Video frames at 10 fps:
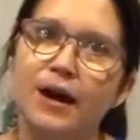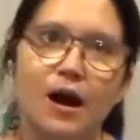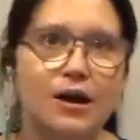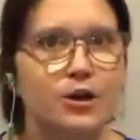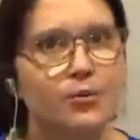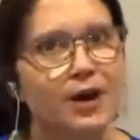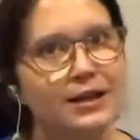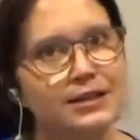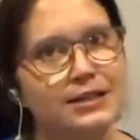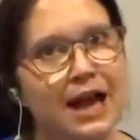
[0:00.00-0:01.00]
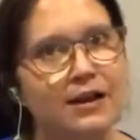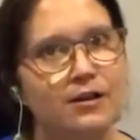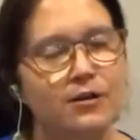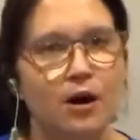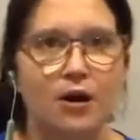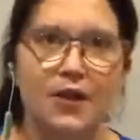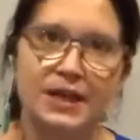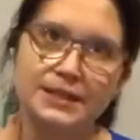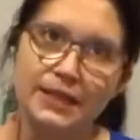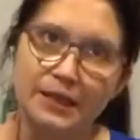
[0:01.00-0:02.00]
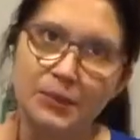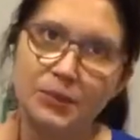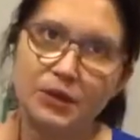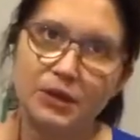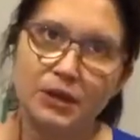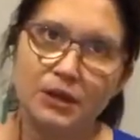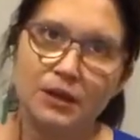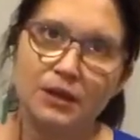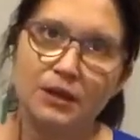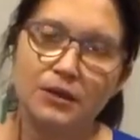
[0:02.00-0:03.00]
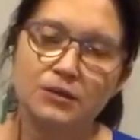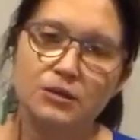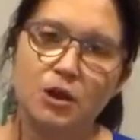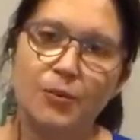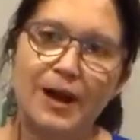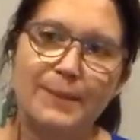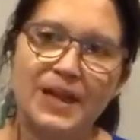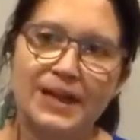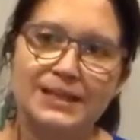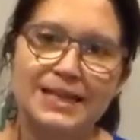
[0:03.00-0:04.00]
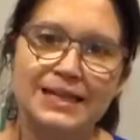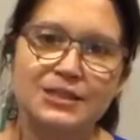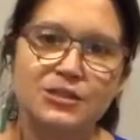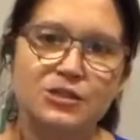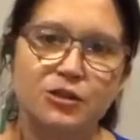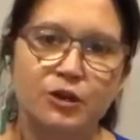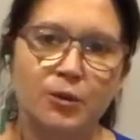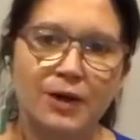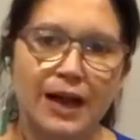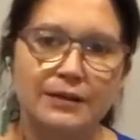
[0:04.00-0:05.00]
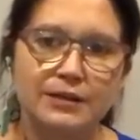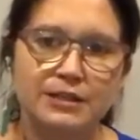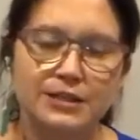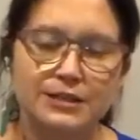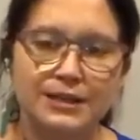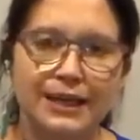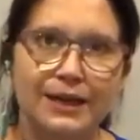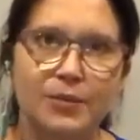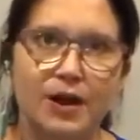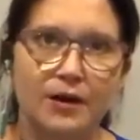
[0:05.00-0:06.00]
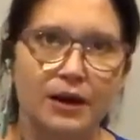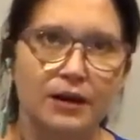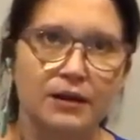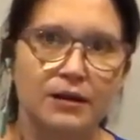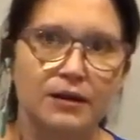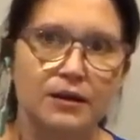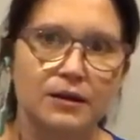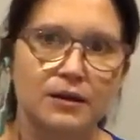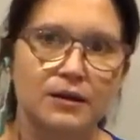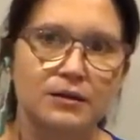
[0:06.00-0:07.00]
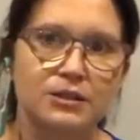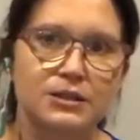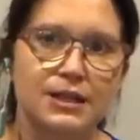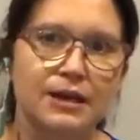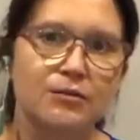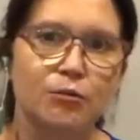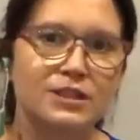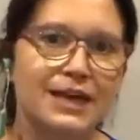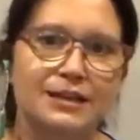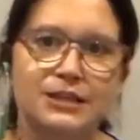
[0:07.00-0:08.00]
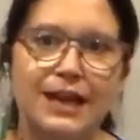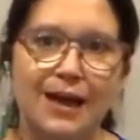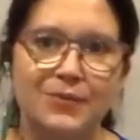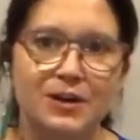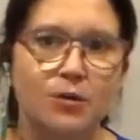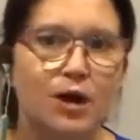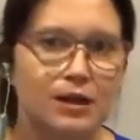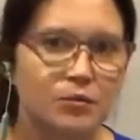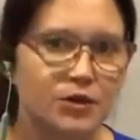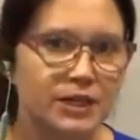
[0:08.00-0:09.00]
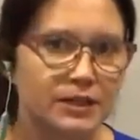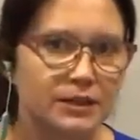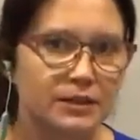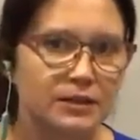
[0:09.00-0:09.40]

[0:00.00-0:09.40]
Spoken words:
Are your breaths shallow? Are they deep? So by paying attention to your breath, you're just thinking about it. Just like, what's actually happening while I'm breathing?